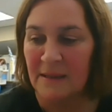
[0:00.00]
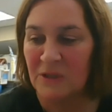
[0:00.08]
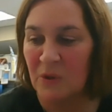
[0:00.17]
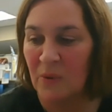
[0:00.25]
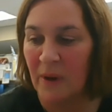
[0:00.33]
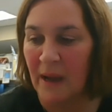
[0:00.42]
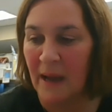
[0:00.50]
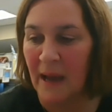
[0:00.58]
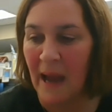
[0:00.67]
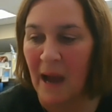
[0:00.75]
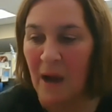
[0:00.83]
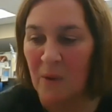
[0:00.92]
so
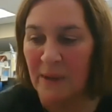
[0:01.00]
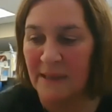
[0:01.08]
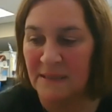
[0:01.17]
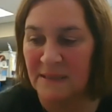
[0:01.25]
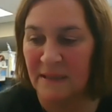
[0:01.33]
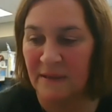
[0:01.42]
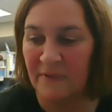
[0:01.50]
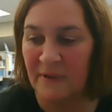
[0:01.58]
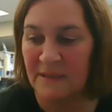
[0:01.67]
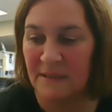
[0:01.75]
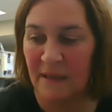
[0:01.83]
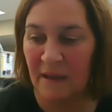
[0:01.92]
how has
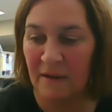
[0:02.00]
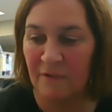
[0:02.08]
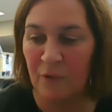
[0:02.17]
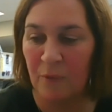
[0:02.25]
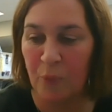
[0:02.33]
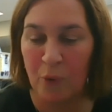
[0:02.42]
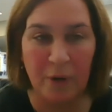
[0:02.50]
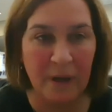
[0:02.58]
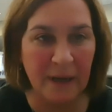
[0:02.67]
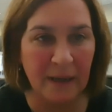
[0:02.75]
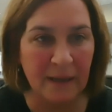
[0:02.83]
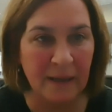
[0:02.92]
investigative
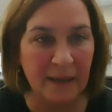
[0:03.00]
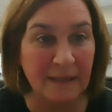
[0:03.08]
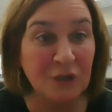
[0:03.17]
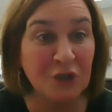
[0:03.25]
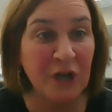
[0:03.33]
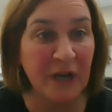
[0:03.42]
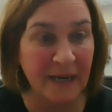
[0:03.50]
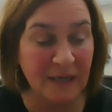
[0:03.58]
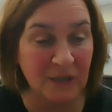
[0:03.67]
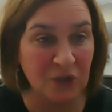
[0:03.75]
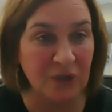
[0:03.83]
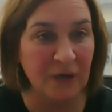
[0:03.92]
reporting
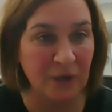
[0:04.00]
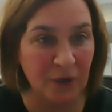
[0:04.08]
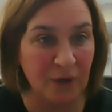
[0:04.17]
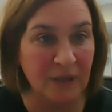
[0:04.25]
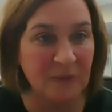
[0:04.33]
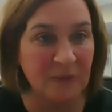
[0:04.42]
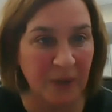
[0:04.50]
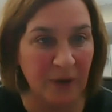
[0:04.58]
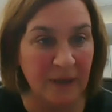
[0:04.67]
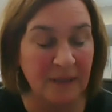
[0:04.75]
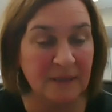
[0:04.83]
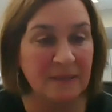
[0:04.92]
changed in your
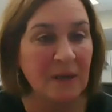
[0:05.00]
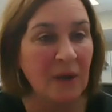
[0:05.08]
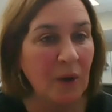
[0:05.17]
experience